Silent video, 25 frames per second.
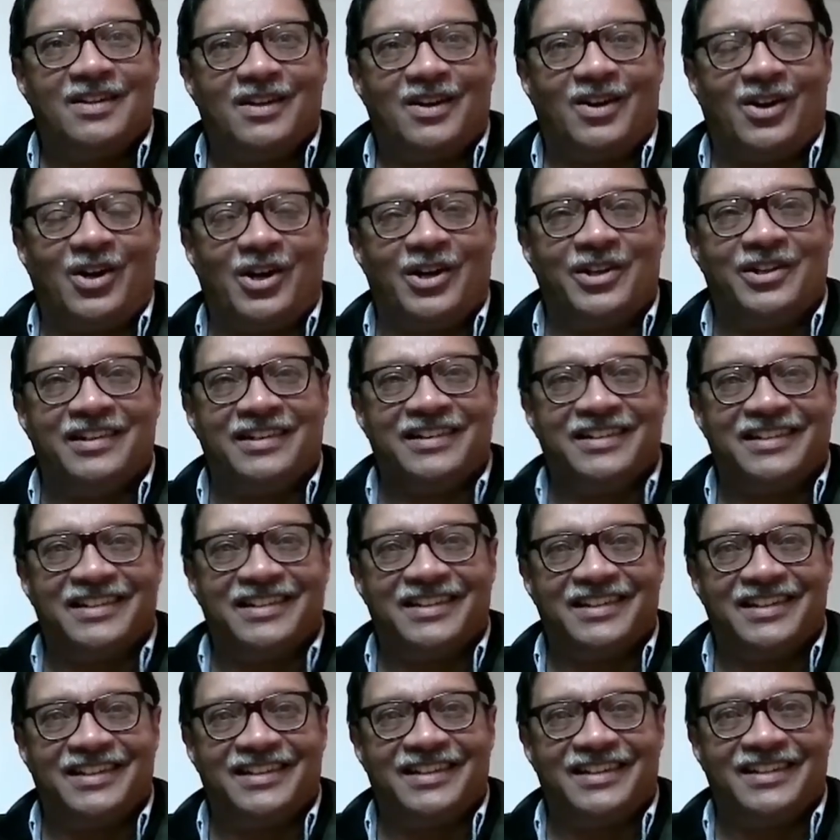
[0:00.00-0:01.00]
on
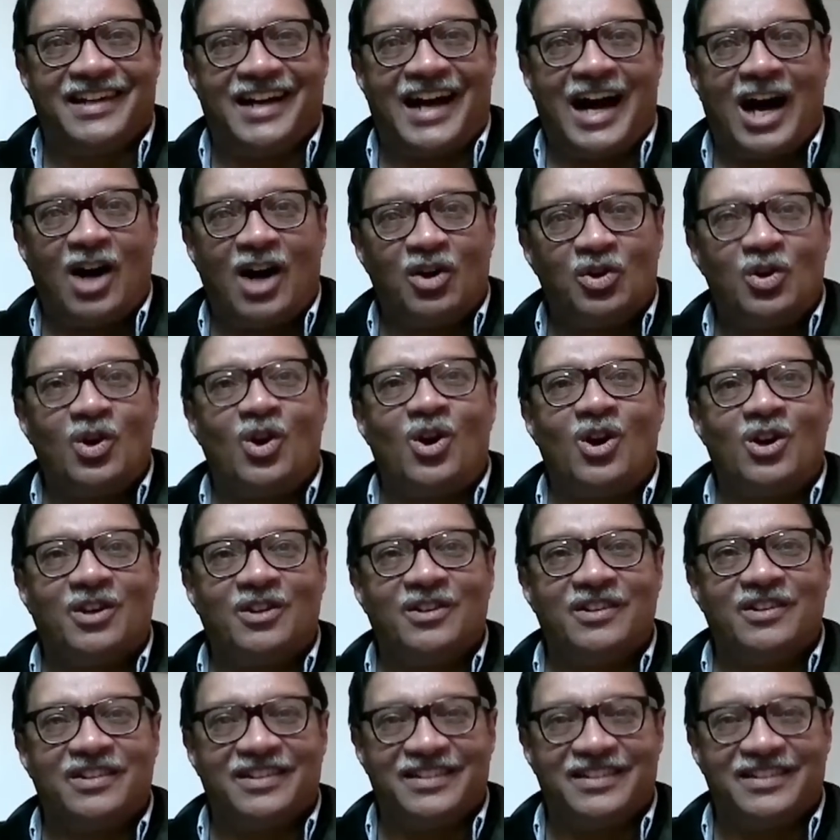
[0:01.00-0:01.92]
how long